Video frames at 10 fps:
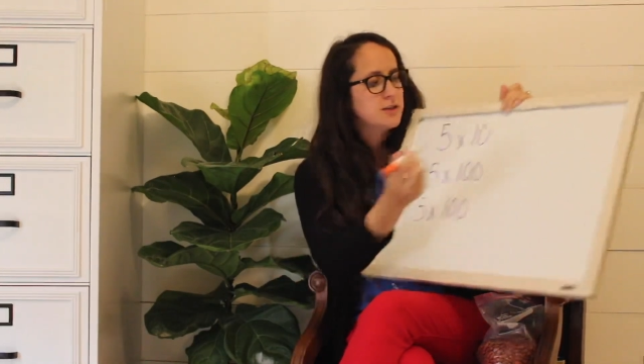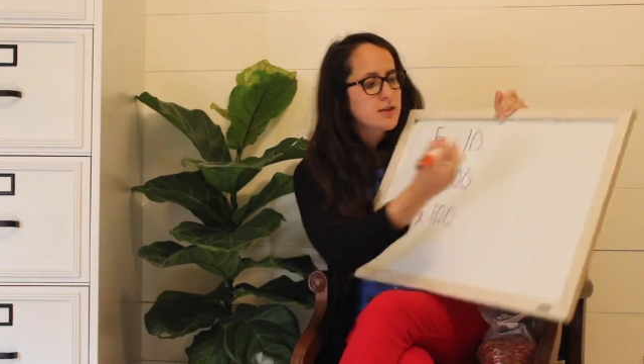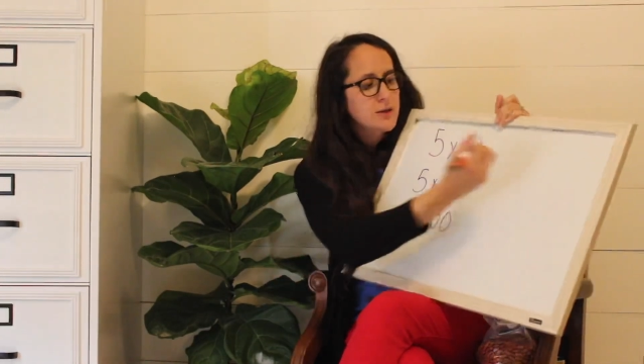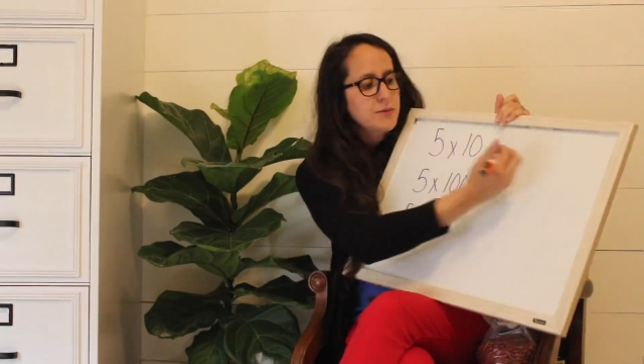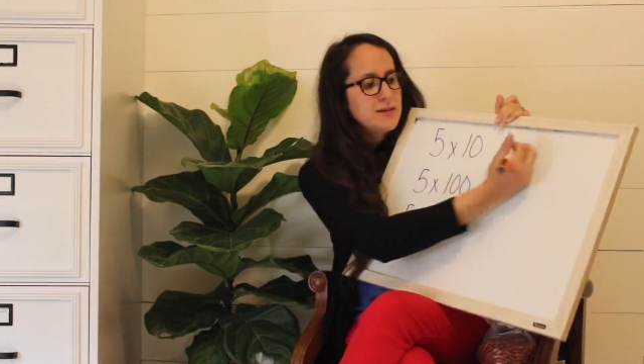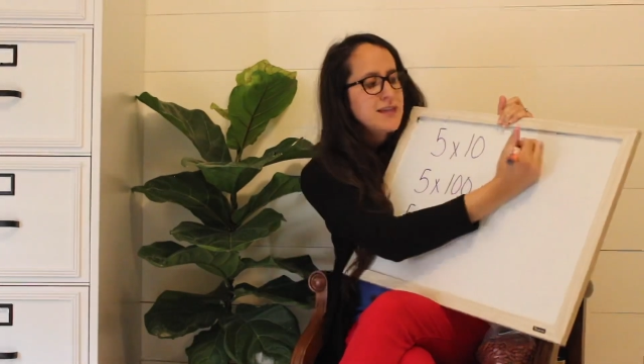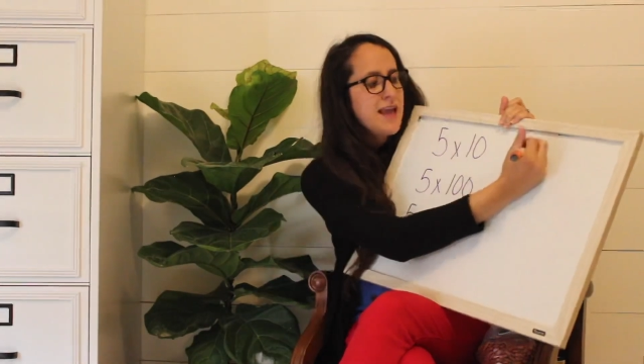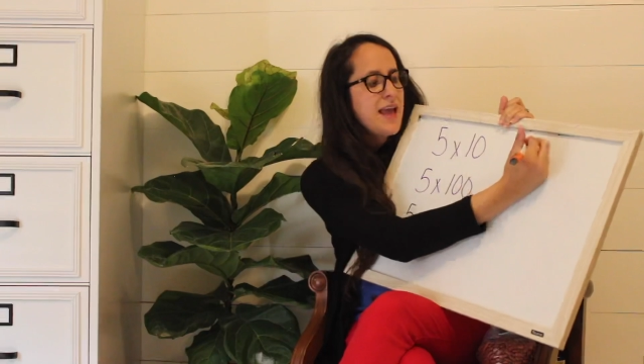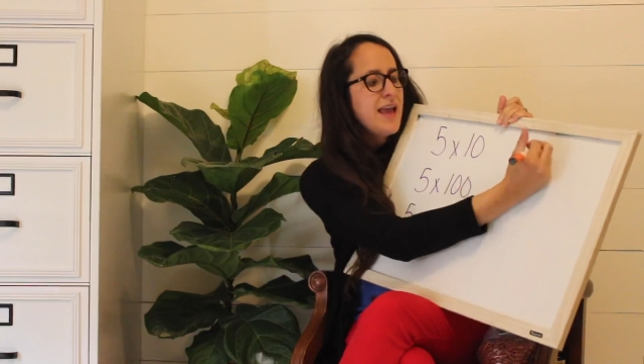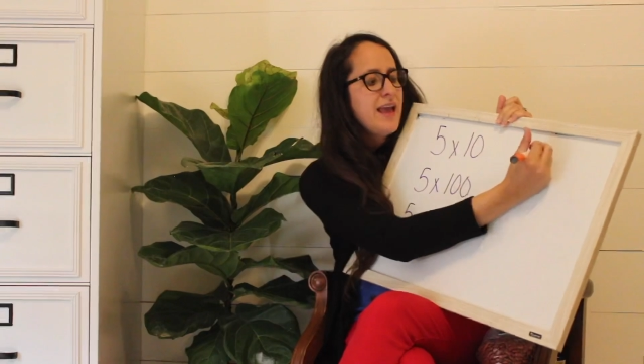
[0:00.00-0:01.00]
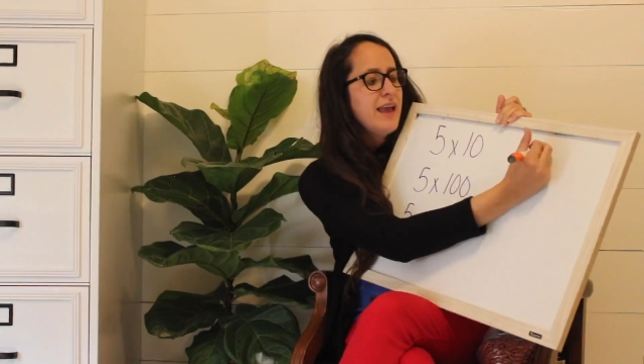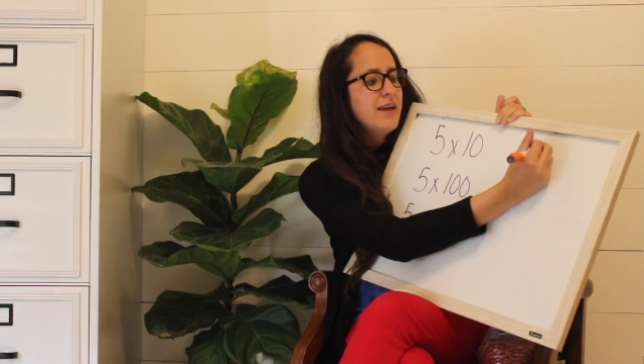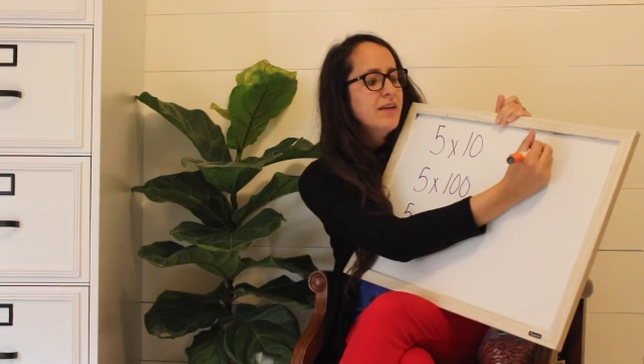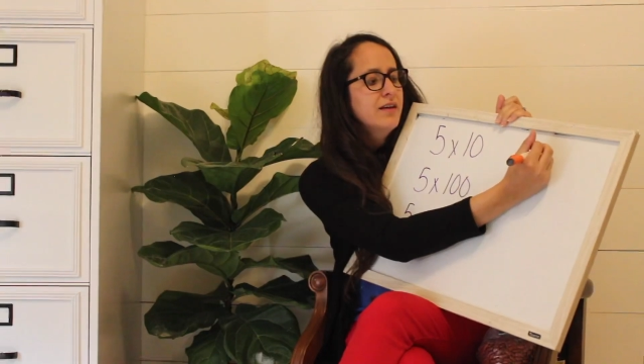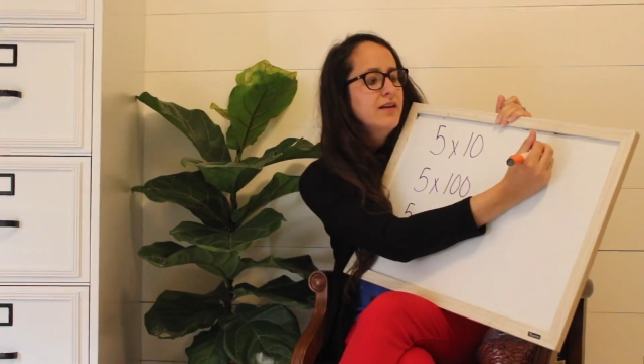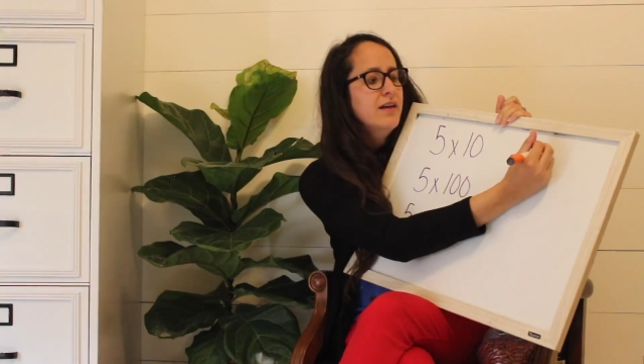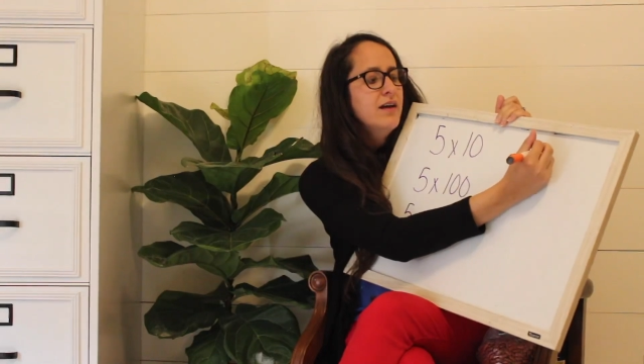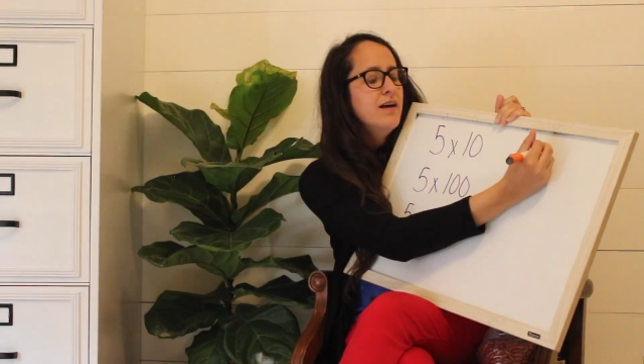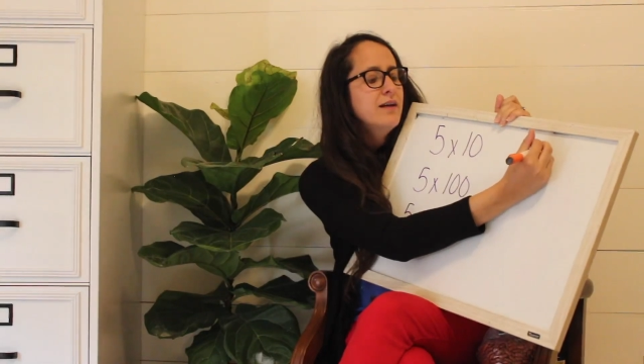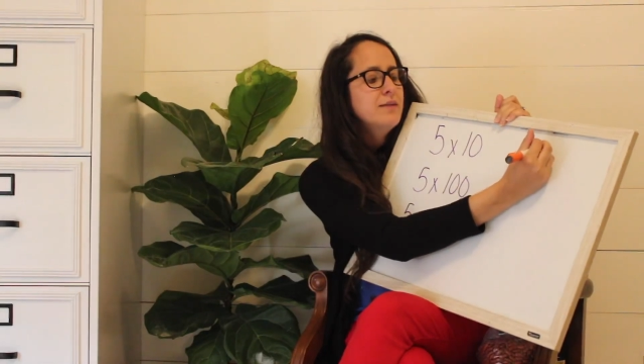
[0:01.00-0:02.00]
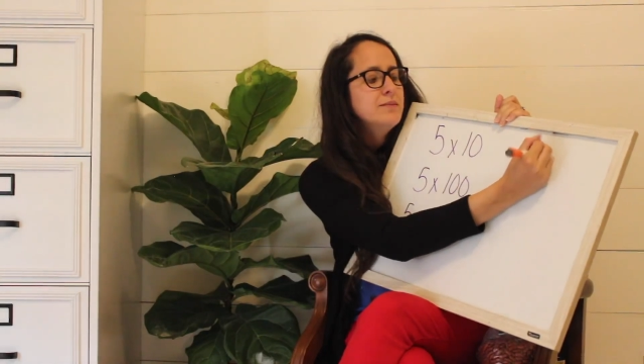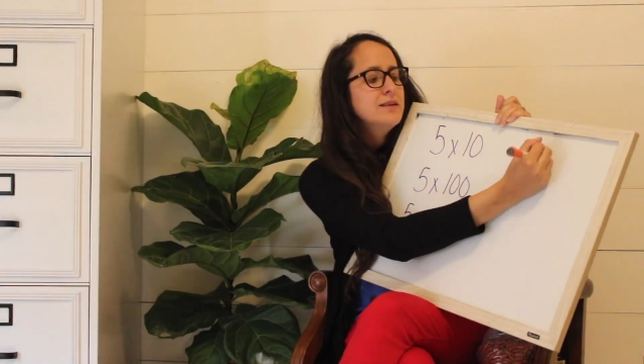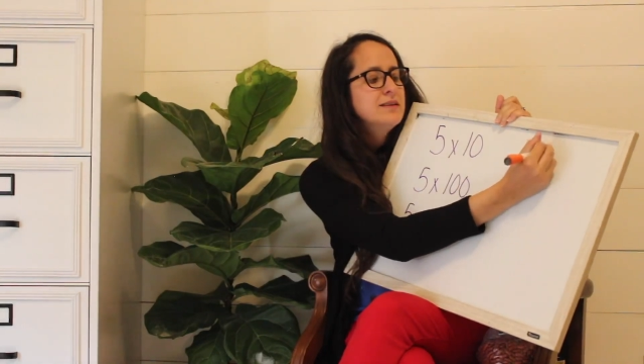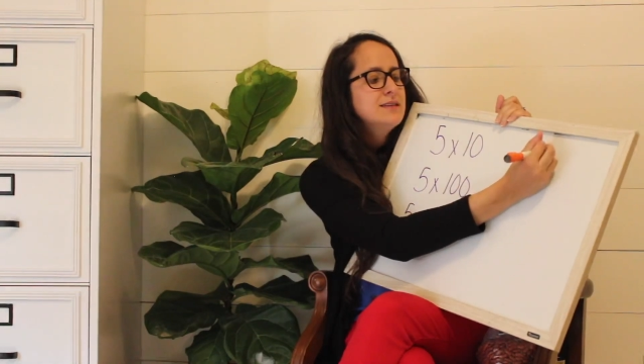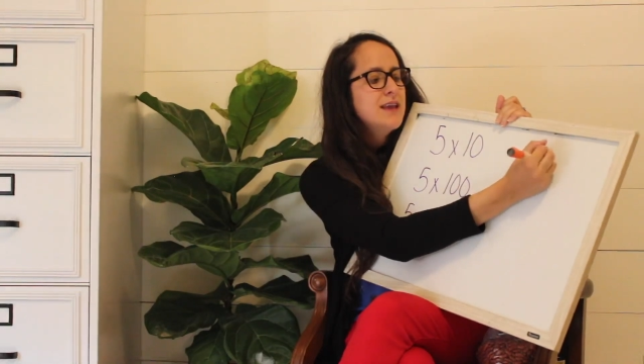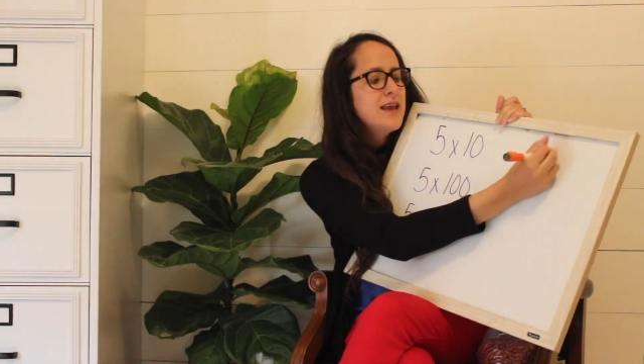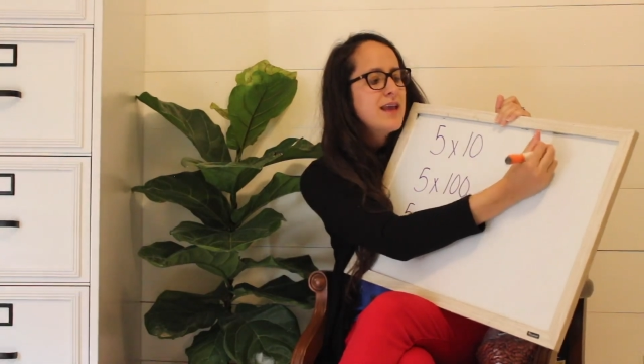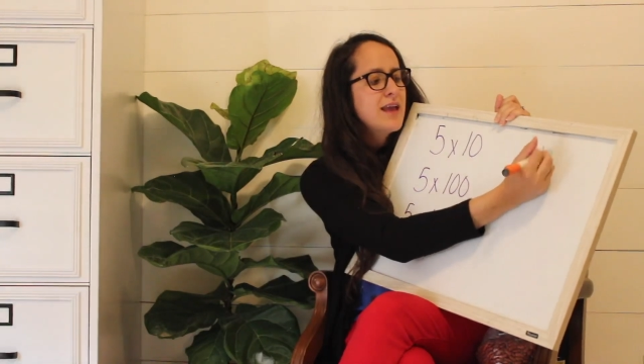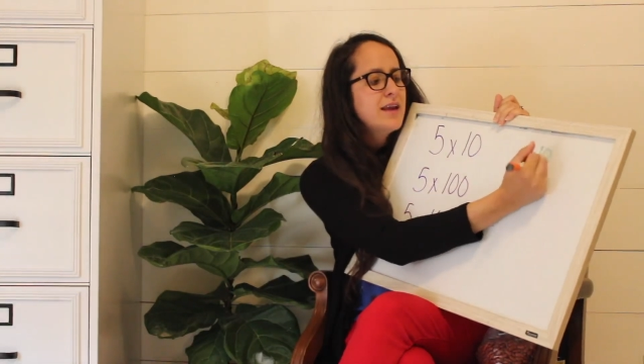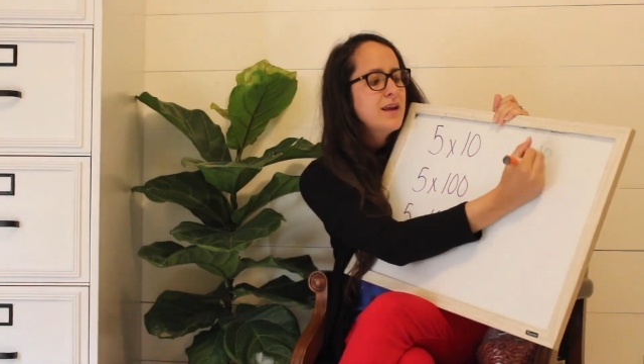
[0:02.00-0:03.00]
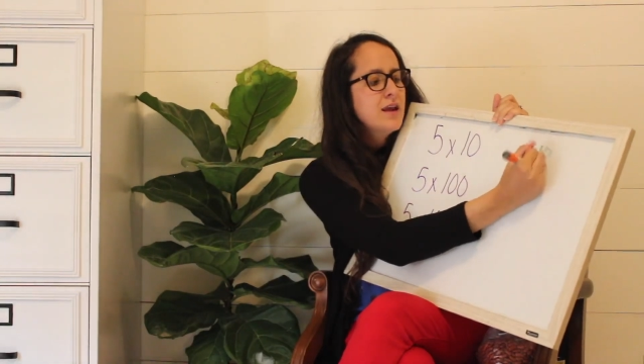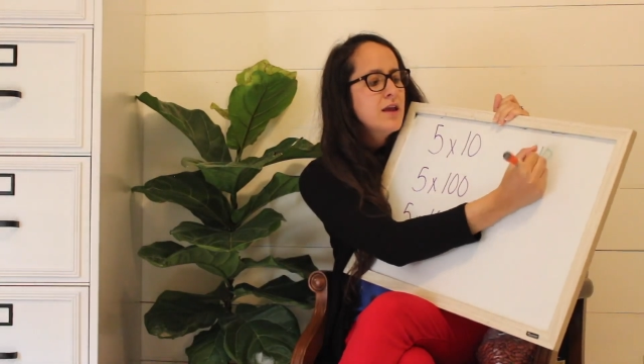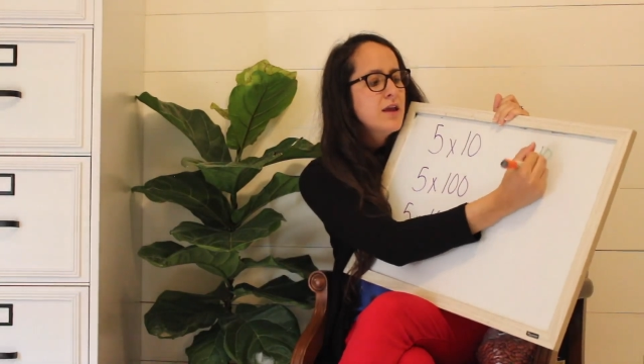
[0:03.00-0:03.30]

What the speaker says: So you would take 10,